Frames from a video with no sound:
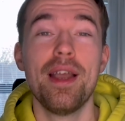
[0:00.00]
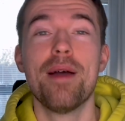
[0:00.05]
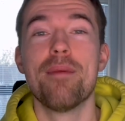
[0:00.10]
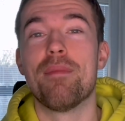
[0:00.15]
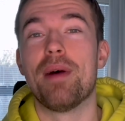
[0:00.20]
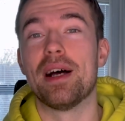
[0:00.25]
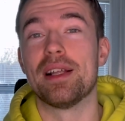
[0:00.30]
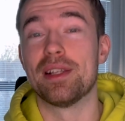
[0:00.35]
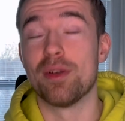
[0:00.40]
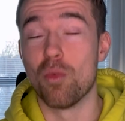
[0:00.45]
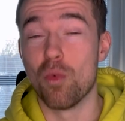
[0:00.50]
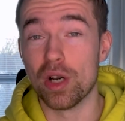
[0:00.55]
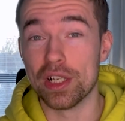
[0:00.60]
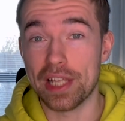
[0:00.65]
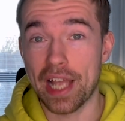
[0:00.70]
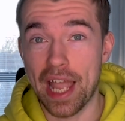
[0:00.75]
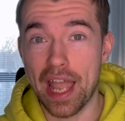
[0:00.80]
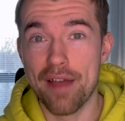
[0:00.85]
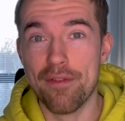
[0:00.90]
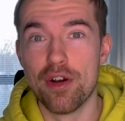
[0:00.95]
But
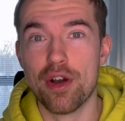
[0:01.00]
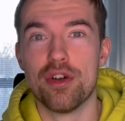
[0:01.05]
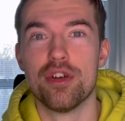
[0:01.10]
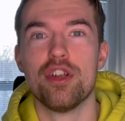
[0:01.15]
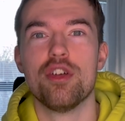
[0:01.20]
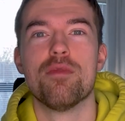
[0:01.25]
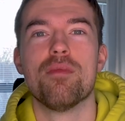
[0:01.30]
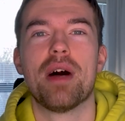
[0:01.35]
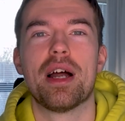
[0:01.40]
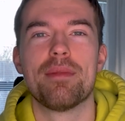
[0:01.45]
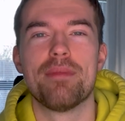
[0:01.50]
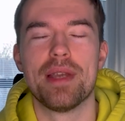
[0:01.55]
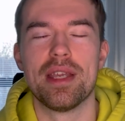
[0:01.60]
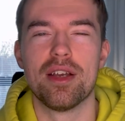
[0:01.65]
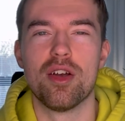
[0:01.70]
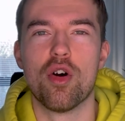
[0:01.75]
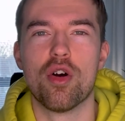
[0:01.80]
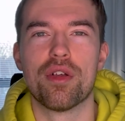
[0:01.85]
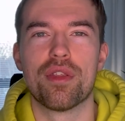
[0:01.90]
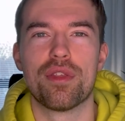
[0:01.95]
whatever you might be
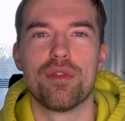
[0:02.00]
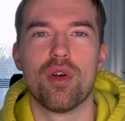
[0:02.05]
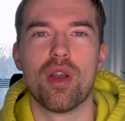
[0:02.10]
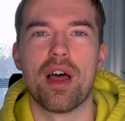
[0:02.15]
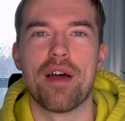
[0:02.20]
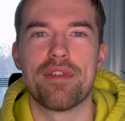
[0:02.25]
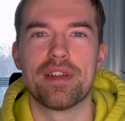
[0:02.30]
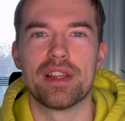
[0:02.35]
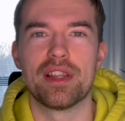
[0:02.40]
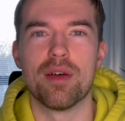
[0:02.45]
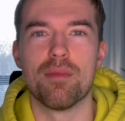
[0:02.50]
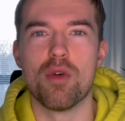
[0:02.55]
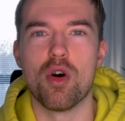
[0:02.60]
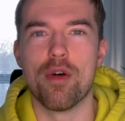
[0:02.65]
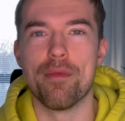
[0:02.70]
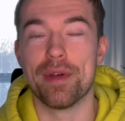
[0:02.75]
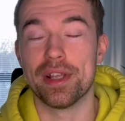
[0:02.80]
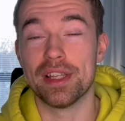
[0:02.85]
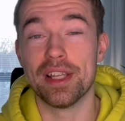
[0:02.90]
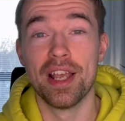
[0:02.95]
going through life at the
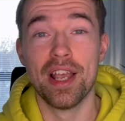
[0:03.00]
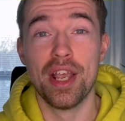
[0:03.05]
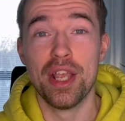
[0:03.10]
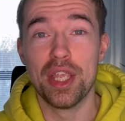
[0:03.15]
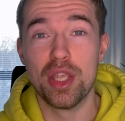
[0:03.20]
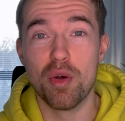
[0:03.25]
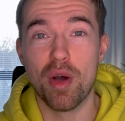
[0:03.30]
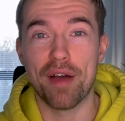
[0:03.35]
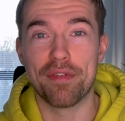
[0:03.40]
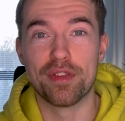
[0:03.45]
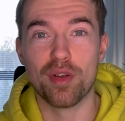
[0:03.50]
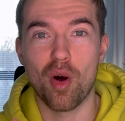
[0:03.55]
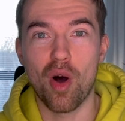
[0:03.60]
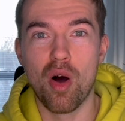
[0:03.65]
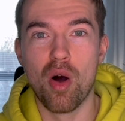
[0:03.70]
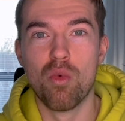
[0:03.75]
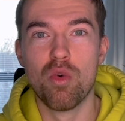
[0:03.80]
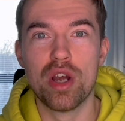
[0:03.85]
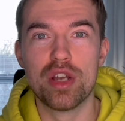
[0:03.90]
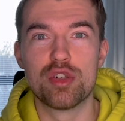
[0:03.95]
moment, you have to
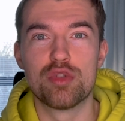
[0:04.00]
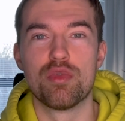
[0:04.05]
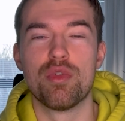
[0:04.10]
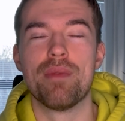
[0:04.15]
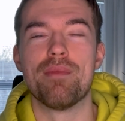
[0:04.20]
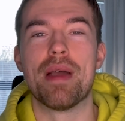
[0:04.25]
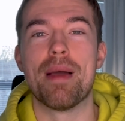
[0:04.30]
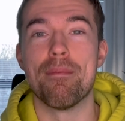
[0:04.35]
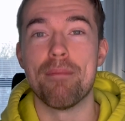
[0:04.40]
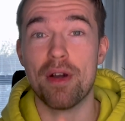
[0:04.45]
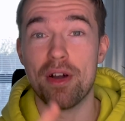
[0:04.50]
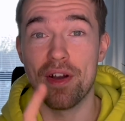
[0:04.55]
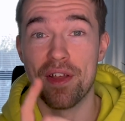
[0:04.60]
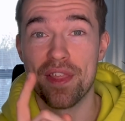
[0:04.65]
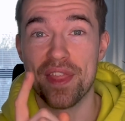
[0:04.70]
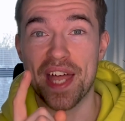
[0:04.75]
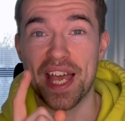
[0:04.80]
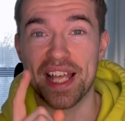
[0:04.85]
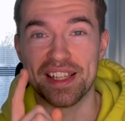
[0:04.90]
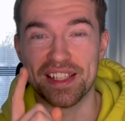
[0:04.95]
always remember
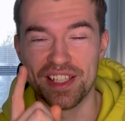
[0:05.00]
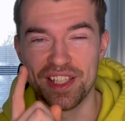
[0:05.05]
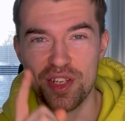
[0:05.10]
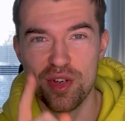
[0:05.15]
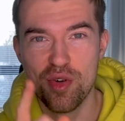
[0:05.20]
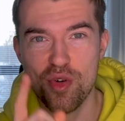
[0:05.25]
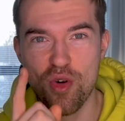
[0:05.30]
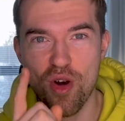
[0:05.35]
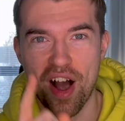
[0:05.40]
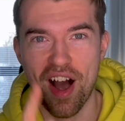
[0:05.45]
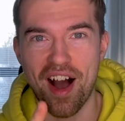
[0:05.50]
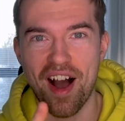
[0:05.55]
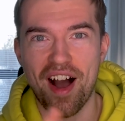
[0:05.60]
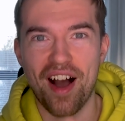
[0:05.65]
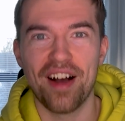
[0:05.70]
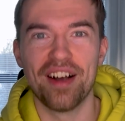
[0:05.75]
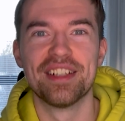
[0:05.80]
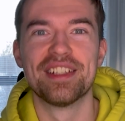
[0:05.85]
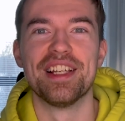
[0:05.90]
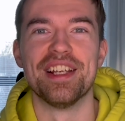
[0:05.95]
that you are
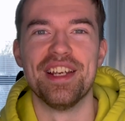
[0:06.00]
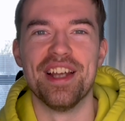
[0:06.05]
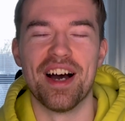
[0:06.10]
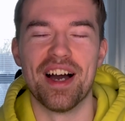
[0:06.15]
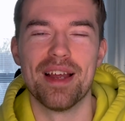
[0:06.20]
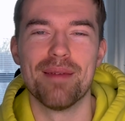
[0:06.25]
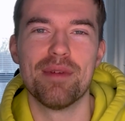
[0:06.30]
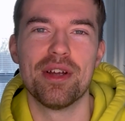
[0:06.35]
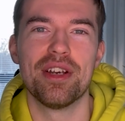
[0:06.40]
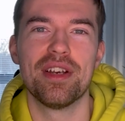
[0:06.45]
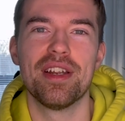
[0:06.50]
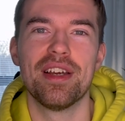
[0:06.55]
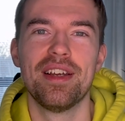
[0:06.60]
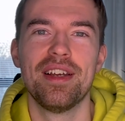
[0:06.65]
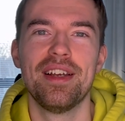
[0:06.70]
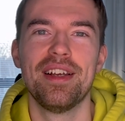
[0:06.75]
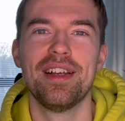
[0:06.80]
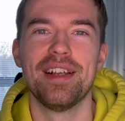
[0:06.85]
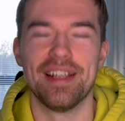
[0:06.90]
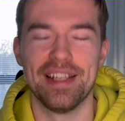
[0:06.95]
the diamond
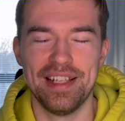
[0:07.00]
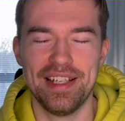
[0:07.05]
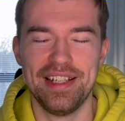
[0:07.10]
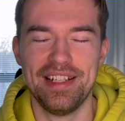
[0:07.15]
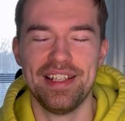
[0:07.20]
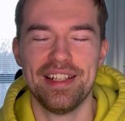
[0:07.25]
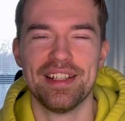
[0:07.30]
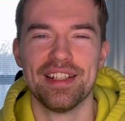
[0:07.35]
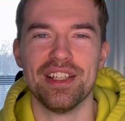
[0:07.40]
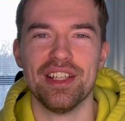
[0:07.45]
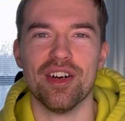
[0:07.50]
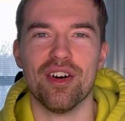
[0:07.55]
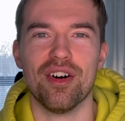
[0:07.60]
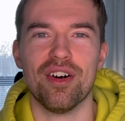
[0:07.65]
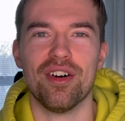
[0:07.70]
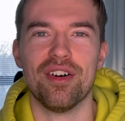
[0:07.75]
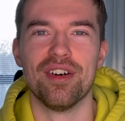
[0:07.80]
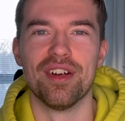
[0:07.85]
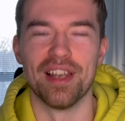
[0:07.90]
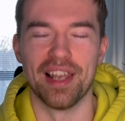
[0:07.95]
in
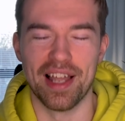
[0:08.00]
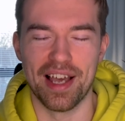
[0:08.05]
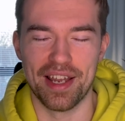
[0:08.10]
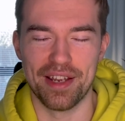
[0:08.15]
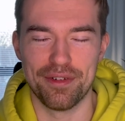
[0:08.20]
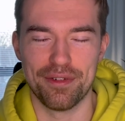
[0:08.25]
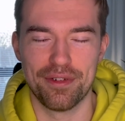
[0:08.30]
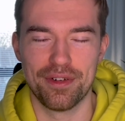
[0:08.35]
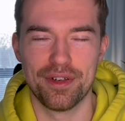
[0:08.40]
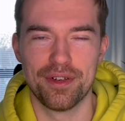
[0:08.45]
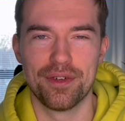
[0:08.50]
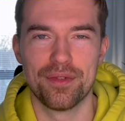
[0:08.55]
your life.